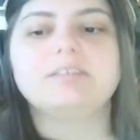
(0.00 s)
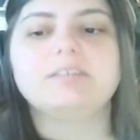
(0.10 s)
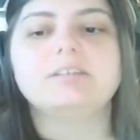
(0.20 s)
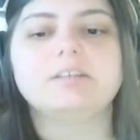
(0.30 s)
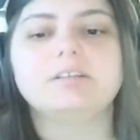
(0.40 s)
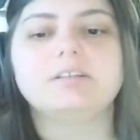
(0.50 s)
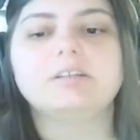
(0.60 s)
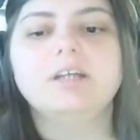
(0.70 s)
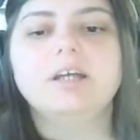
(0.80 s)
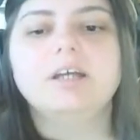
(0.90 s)
the
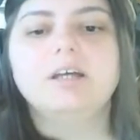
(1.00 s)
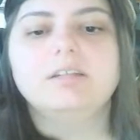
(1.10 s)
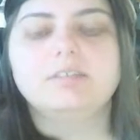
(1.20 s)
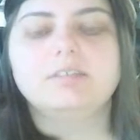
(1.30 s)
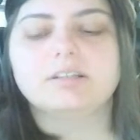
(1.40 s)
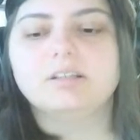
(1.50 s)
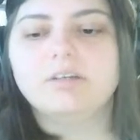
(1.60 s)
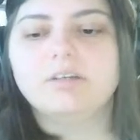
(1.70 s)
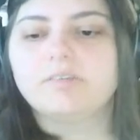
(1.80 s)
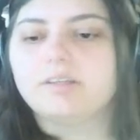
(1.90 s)

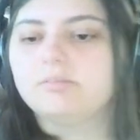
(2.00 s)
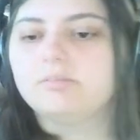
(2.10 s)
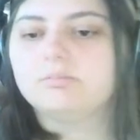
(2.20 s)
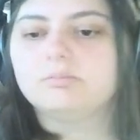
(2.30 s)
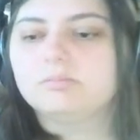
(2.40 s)
clothing